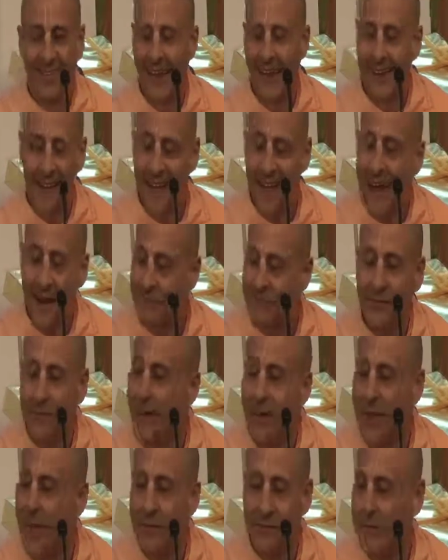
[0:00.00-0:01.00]
I have to
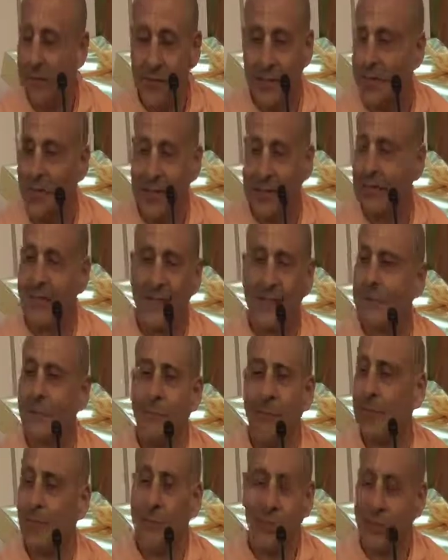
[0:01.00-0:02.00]
have this. It just
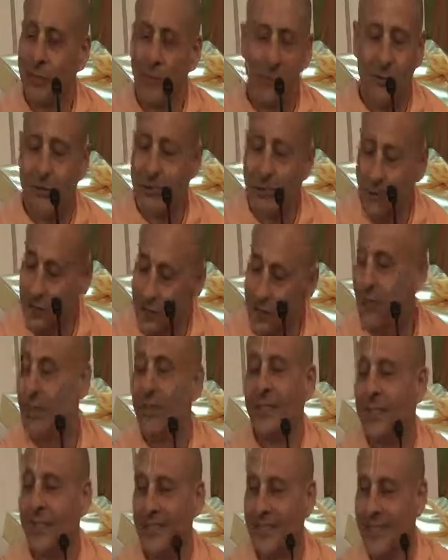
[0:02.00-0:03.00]
smells so
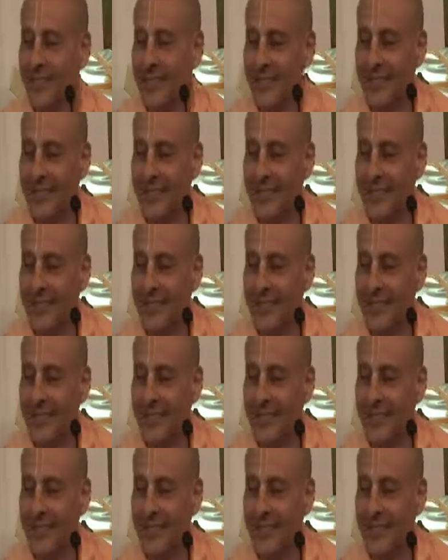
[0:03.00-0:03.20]
good.